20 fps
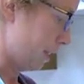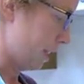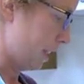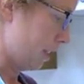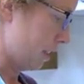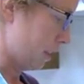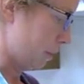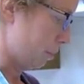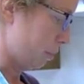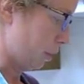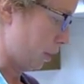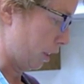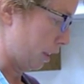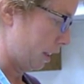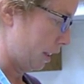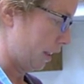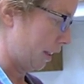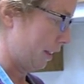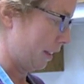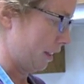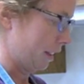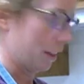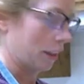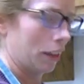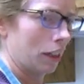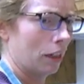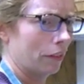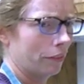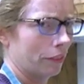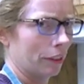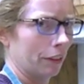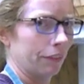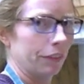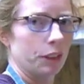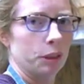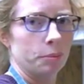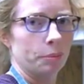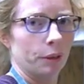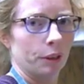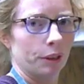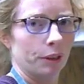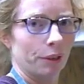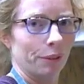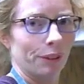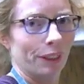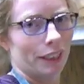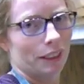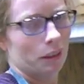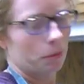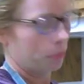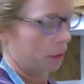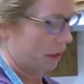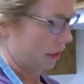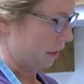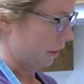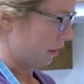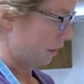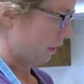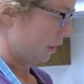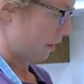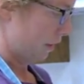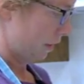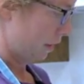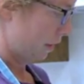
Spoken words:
in this book, and it's the cover of this book, no less, because